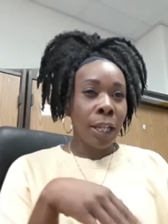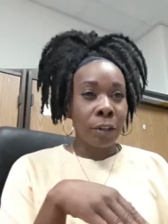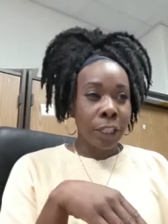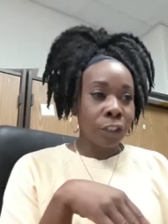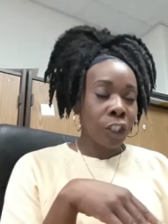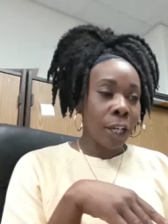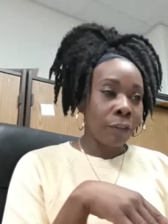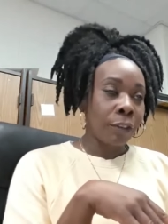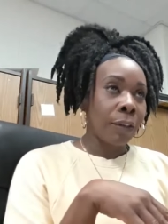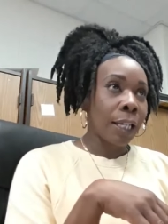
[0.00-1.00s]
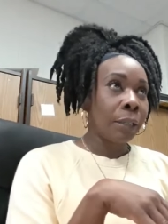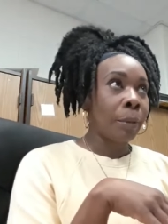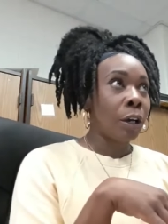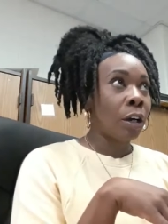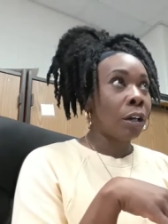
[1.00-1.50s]
I'll get a check for
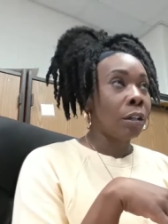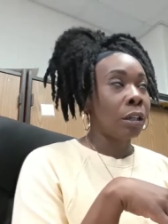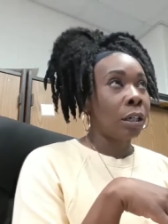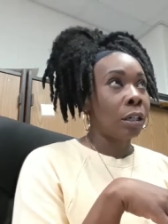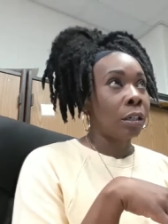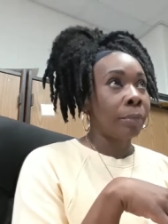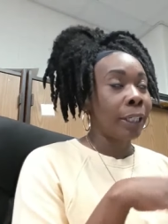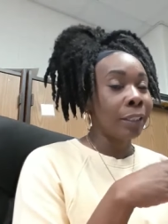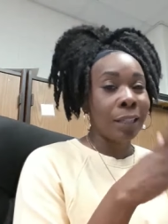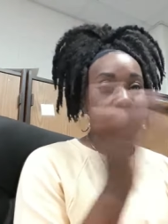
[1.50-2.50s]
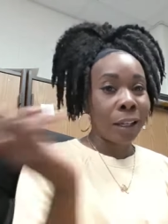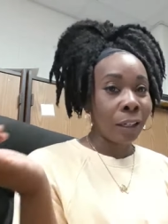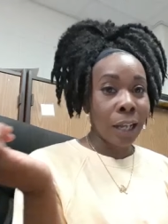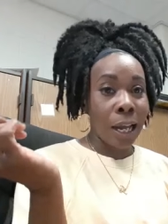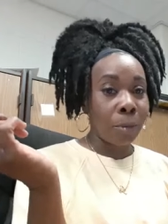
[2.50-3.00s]
volleyball. Um, and it's not a
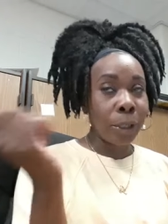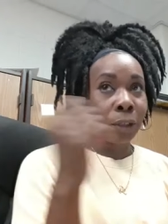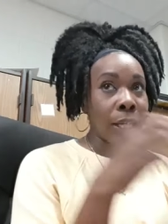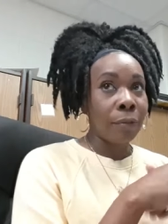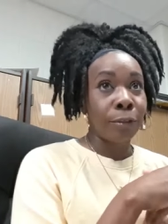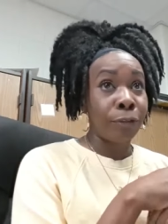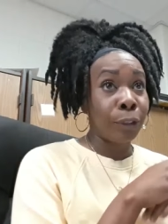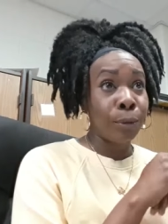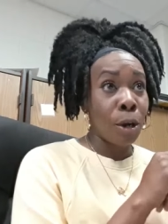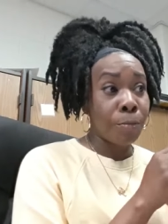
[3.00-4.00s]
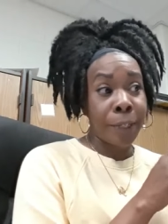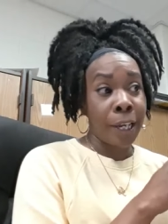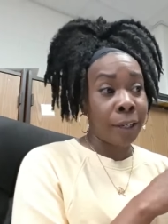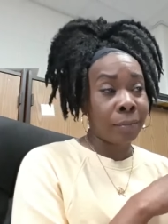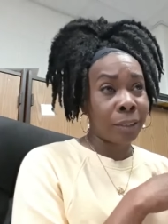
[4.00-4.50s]
lot. We only have a few home
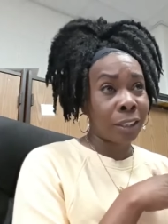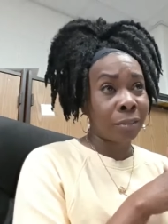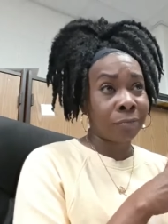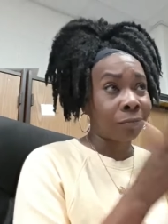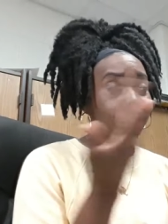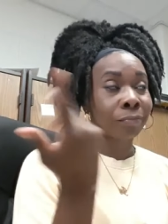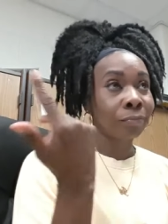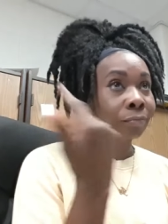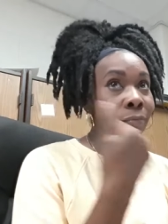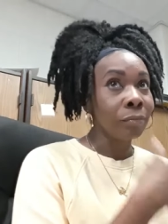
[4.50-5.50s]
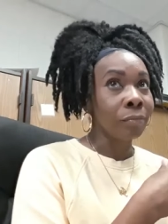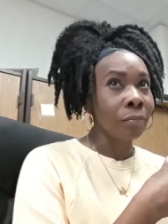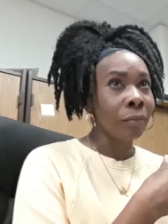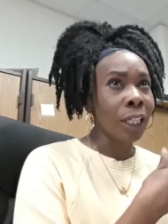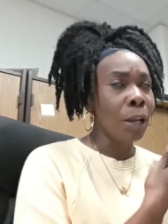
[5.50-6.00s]
games.
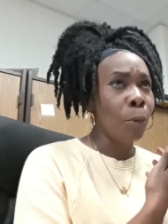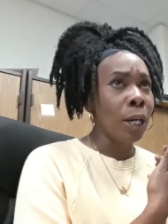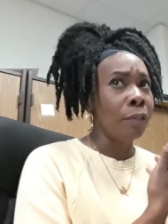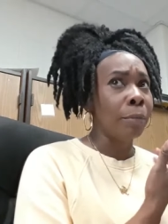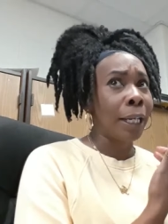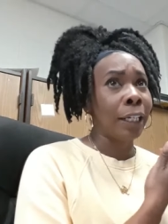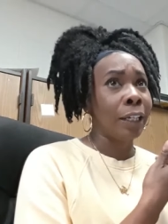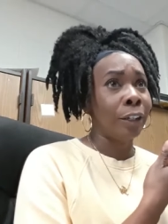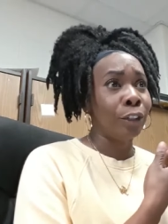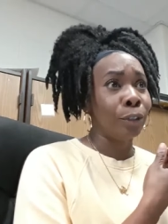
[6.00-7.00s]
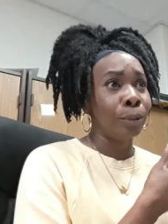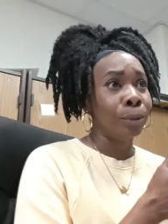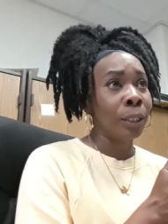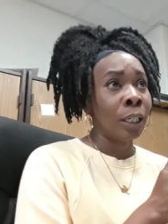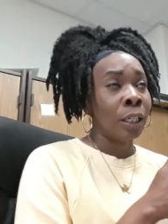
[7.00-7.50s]
And one of them I can't
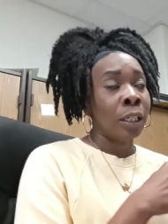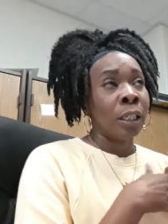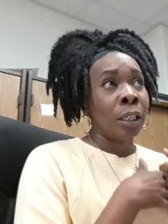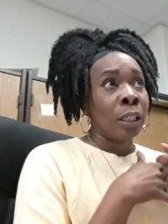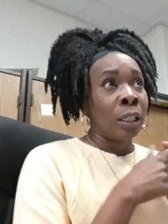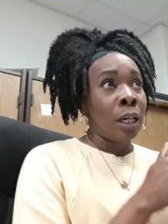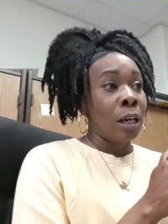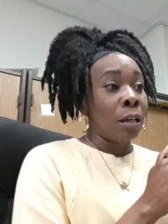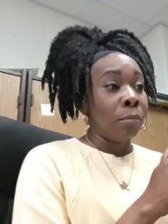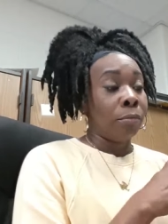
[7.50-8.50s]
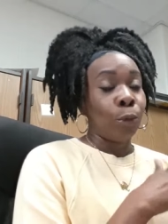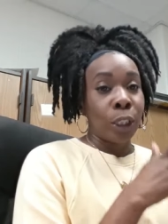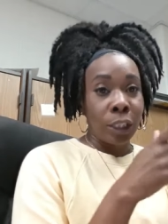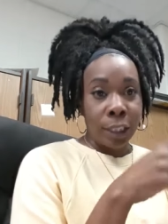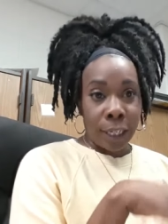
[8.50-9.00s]
do, um,
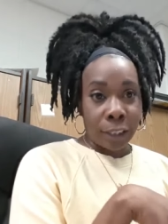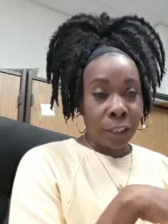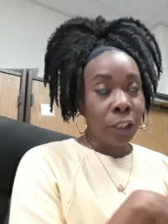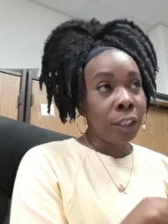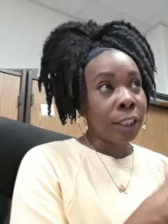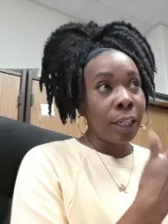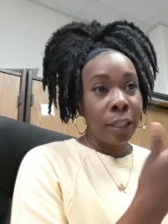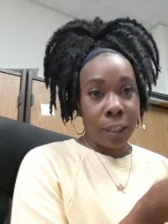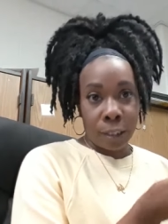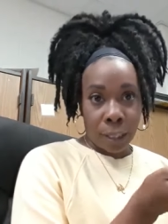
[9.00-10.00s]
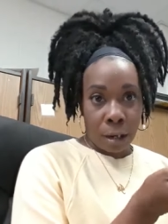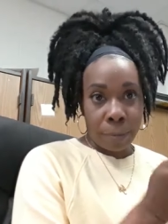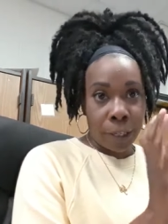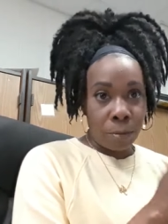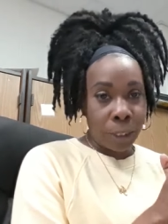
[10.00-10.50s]
which is next Thursday because I'll
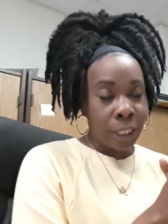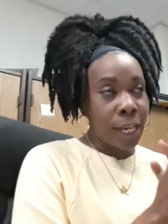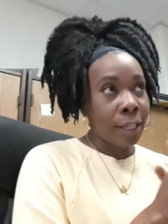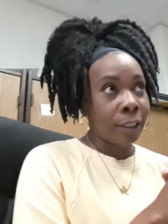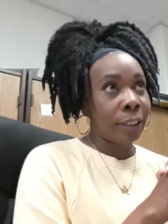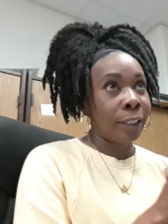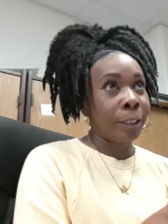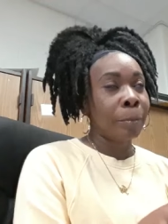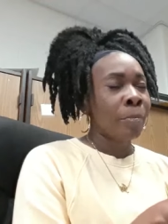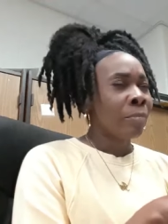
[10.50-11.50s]
be in Wisconsin.